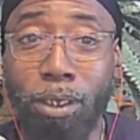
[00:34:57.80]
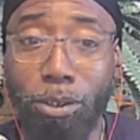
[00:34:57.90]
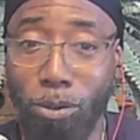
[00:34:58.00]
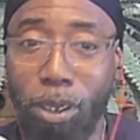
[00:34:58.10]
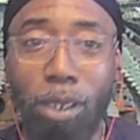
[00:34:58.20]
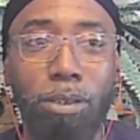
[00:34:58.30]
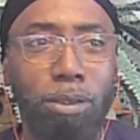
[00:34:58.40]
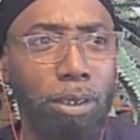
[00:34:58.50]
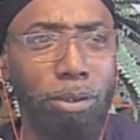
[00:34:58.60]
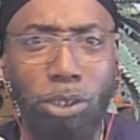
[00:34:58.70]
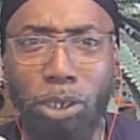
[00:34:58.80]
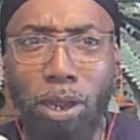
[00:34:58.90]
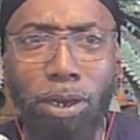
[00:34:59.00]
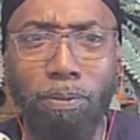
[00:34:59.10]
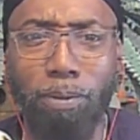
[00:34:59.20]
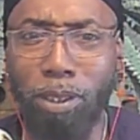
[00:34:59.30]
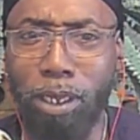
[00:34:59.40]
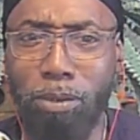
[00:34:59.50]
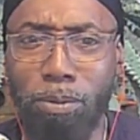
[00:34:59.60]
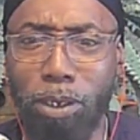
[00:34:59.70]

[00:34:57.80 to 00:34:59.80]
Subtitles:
So they'll share different things with